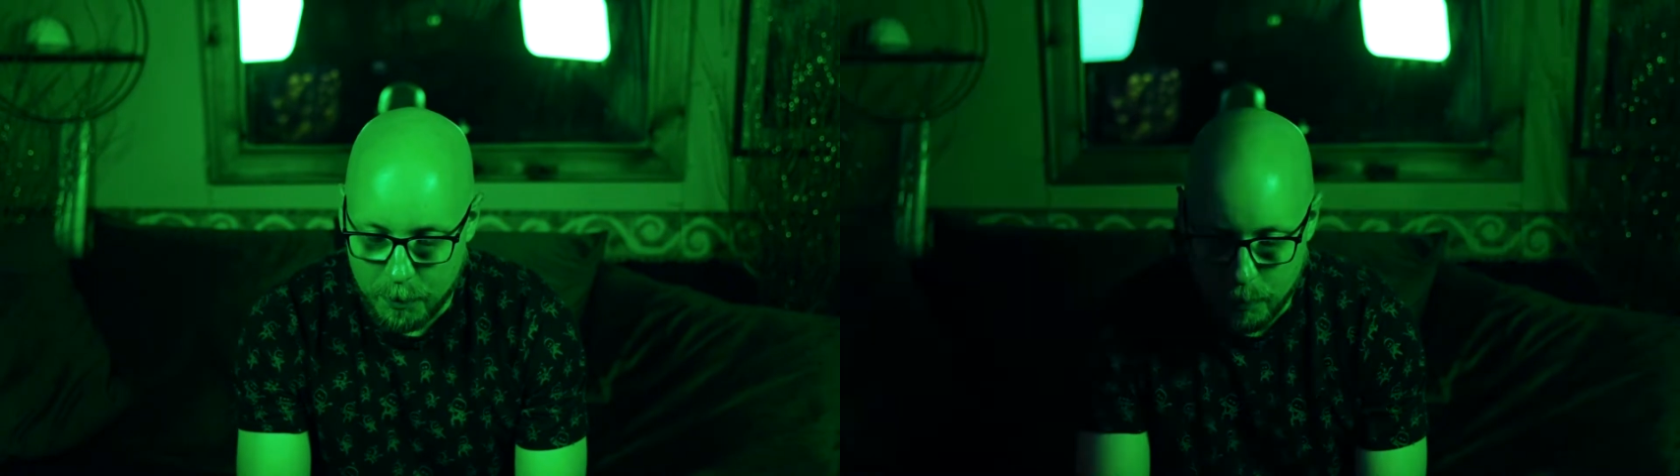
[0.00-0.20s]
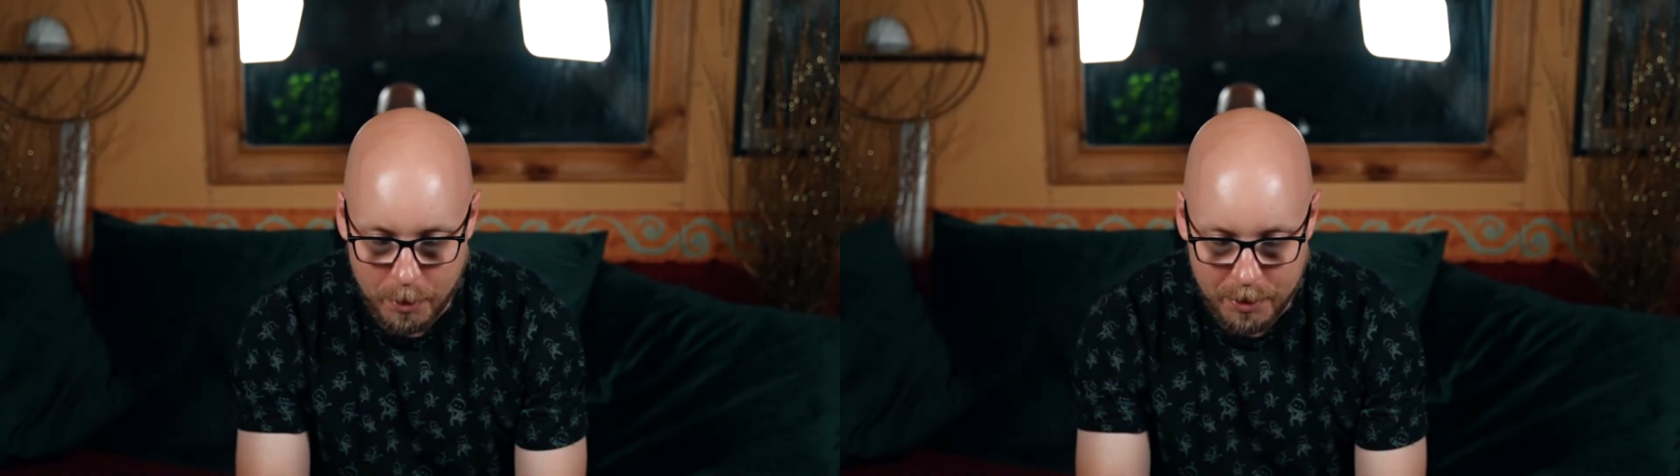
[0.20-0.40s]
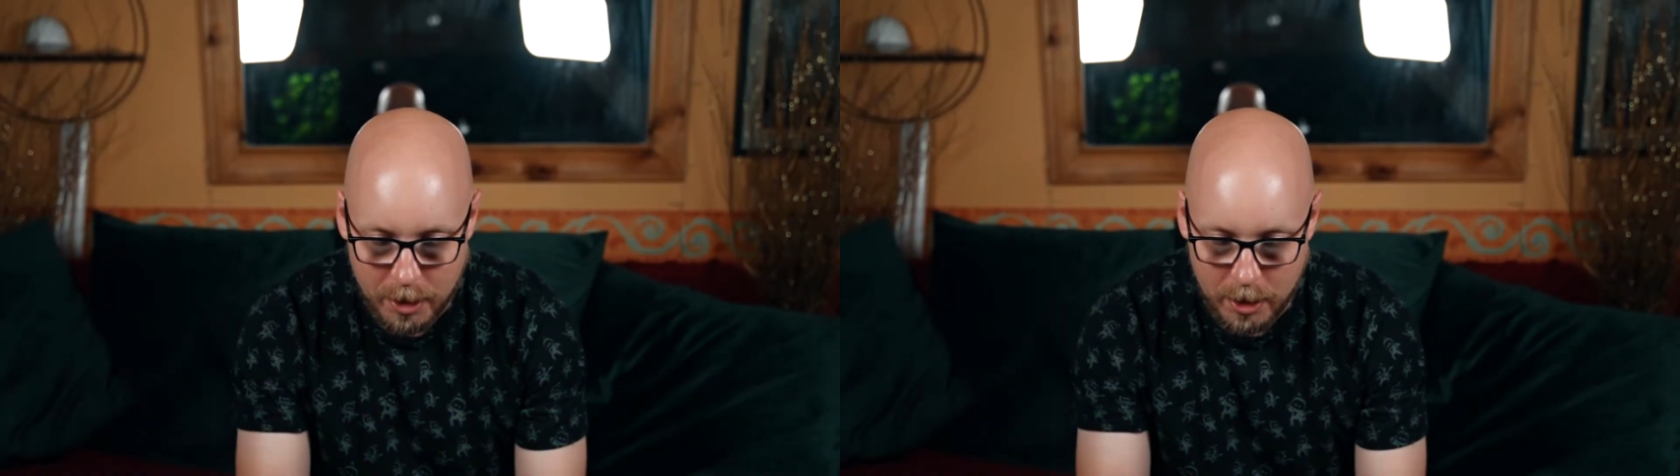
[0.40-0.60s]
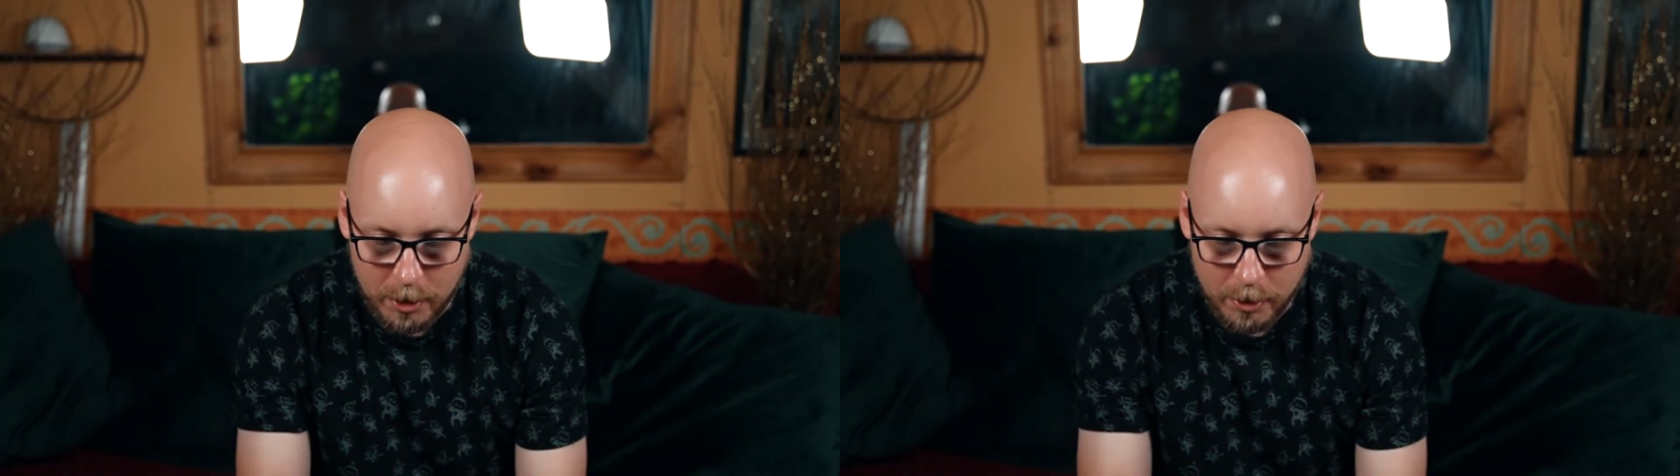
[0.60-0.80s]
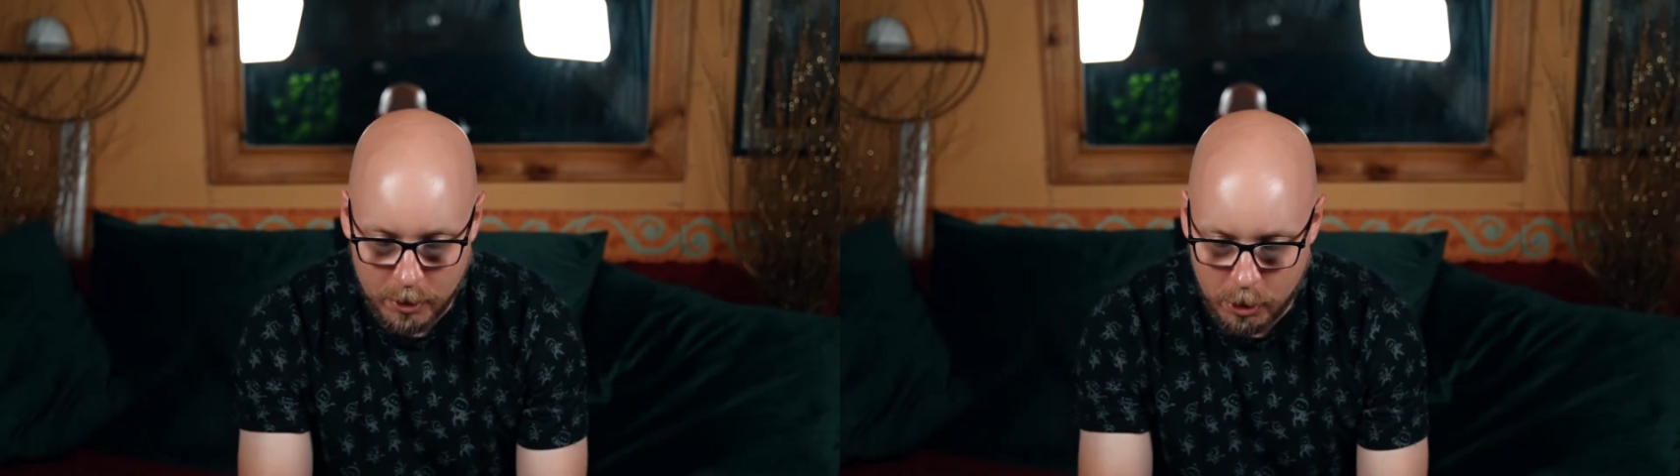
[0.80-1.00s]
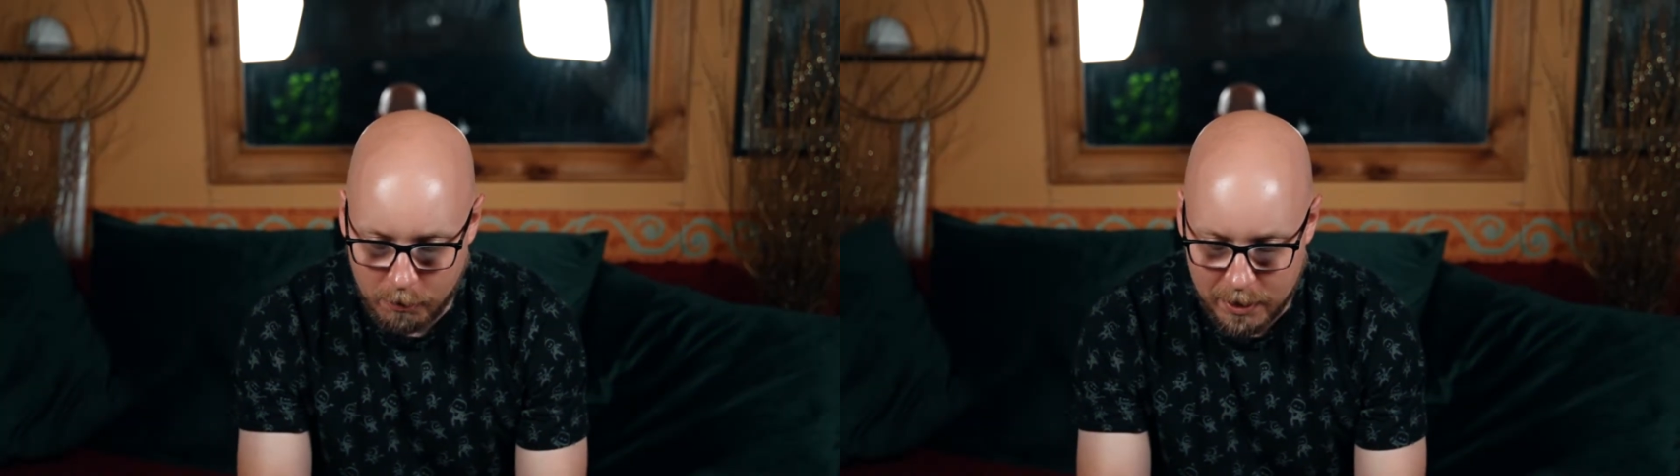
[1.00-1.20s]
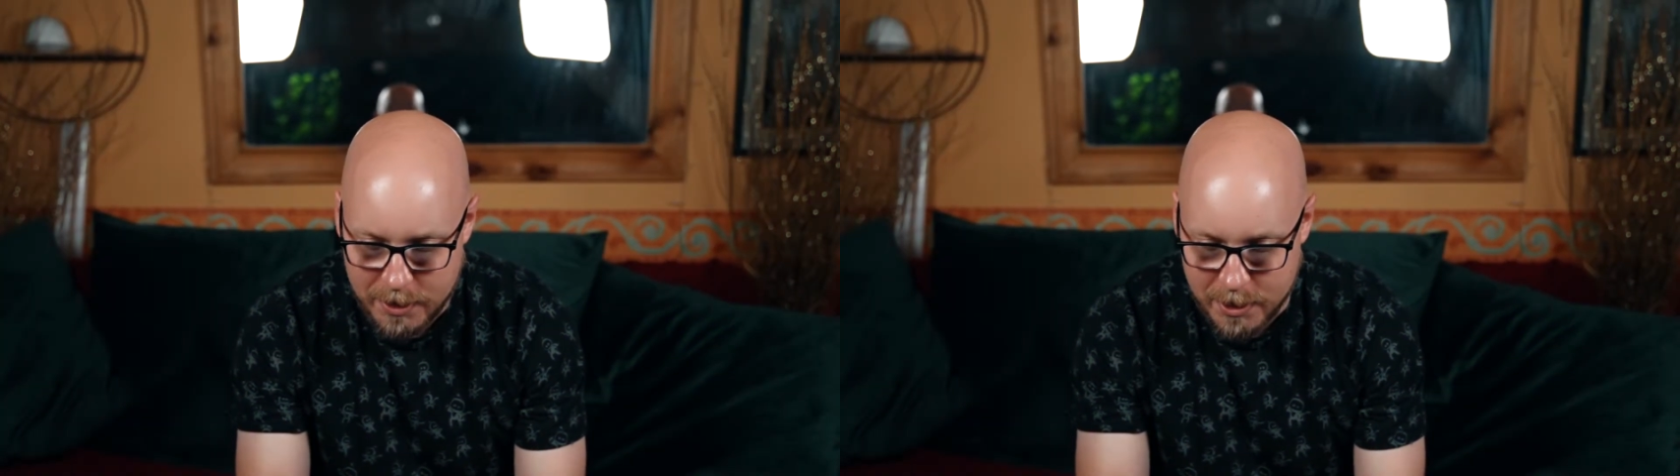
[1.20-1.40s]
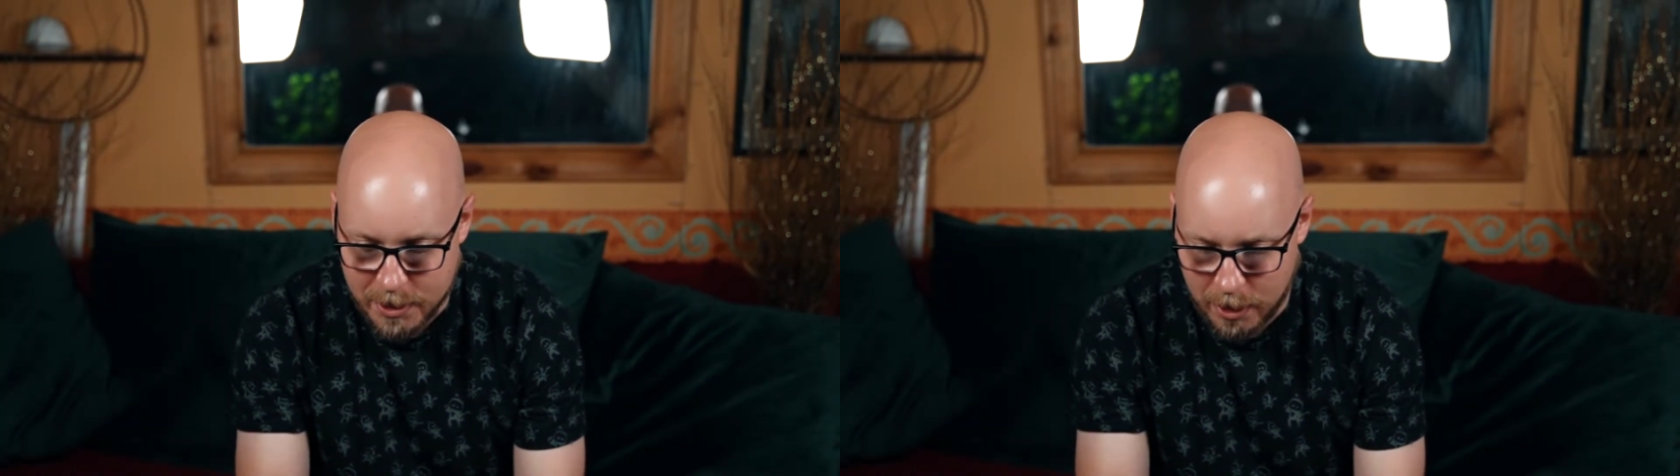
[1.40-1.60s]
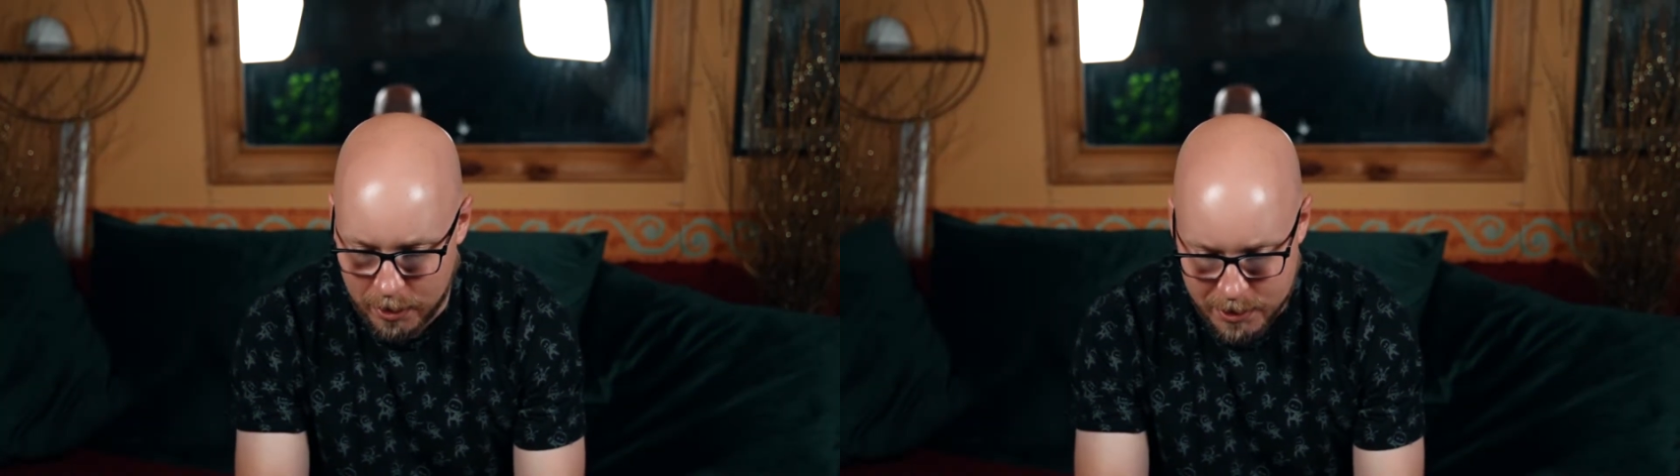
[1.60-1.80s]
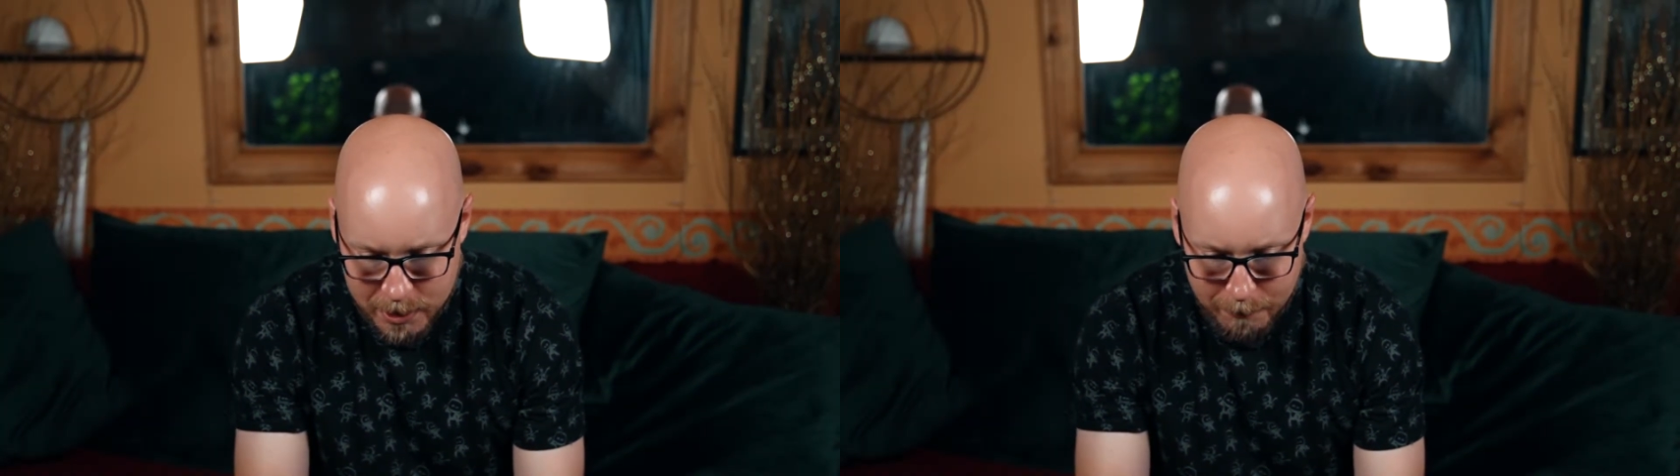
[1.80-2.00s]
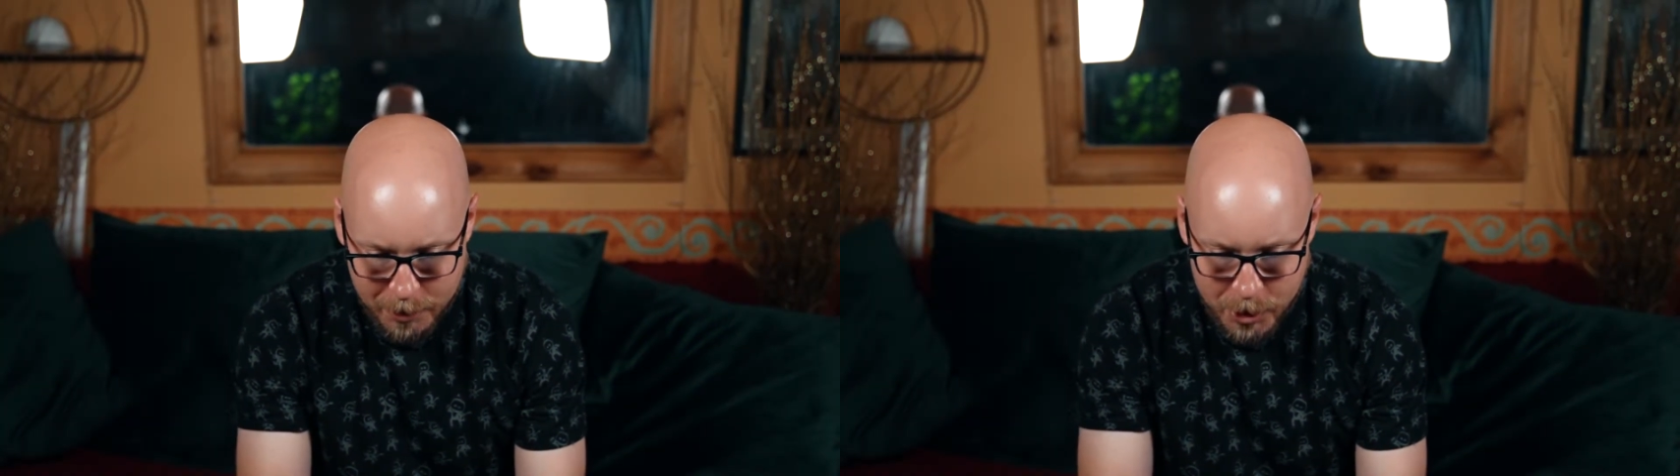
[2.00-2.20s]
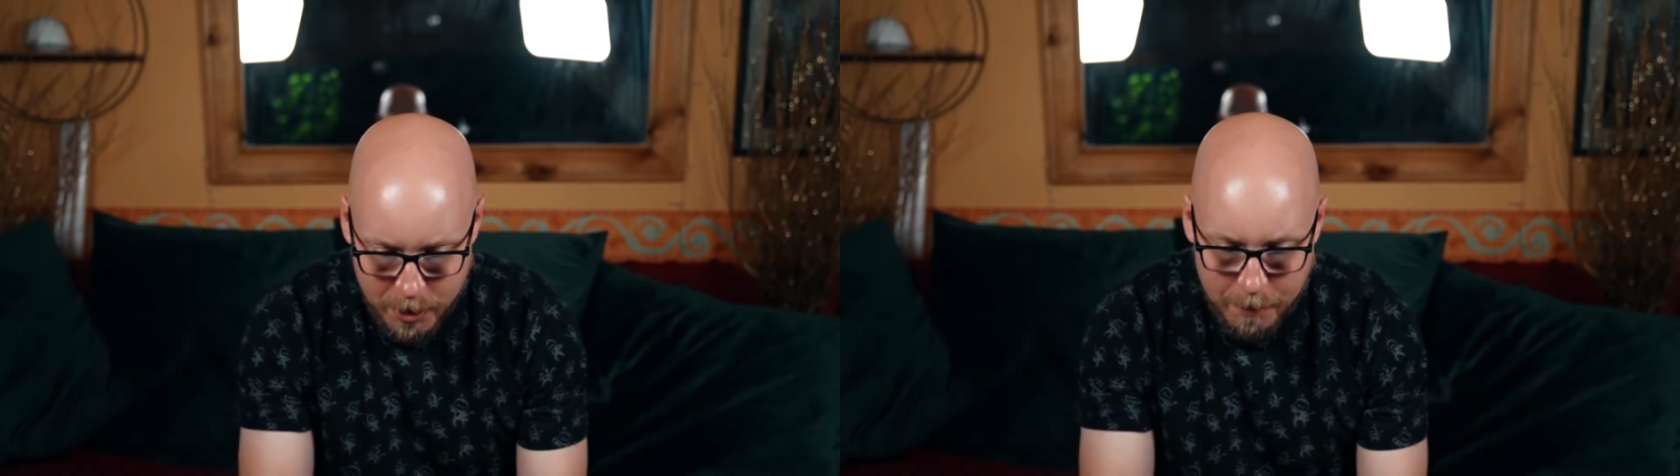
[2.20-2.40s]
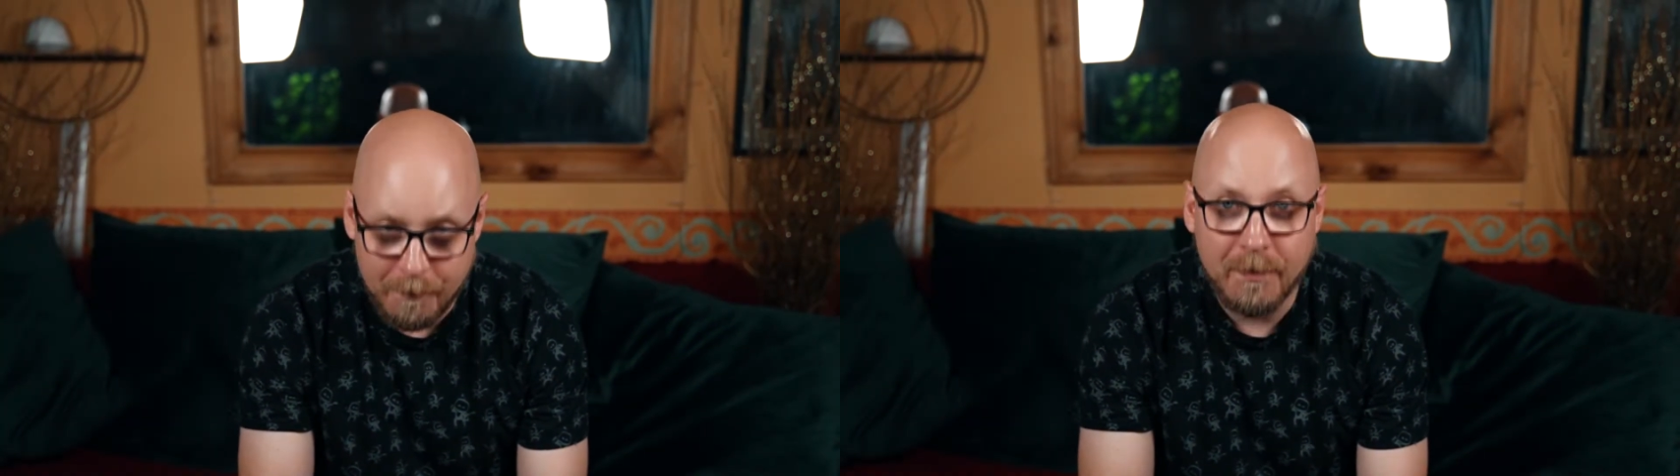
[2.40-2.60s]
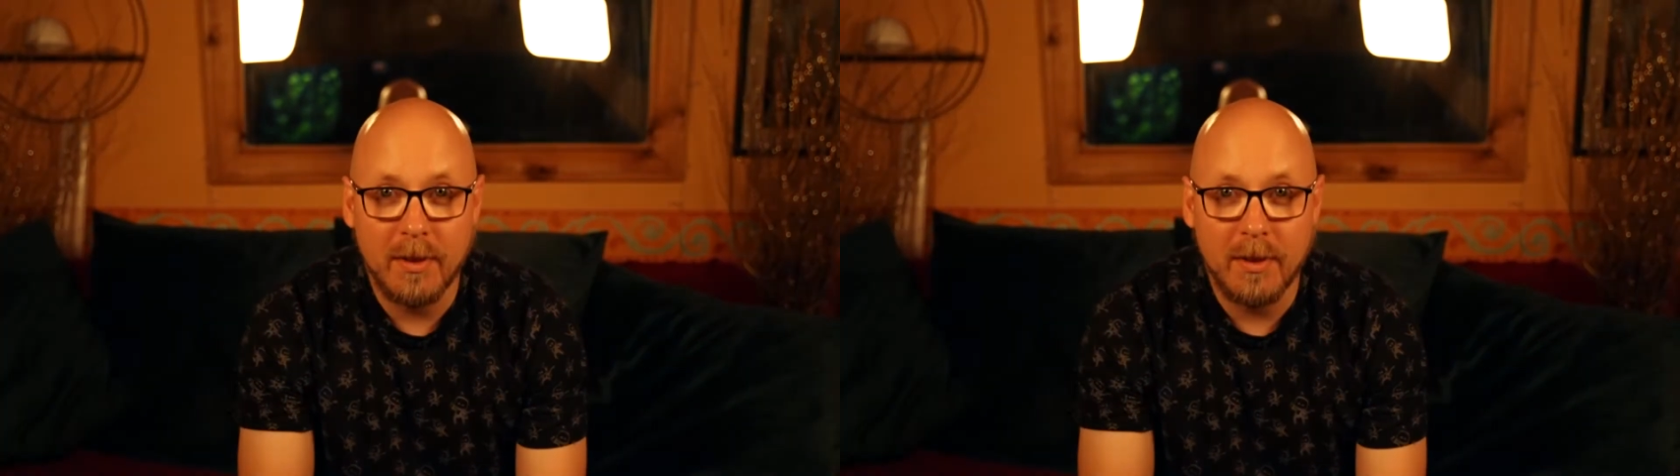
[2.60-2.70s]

With the correlated color temperature,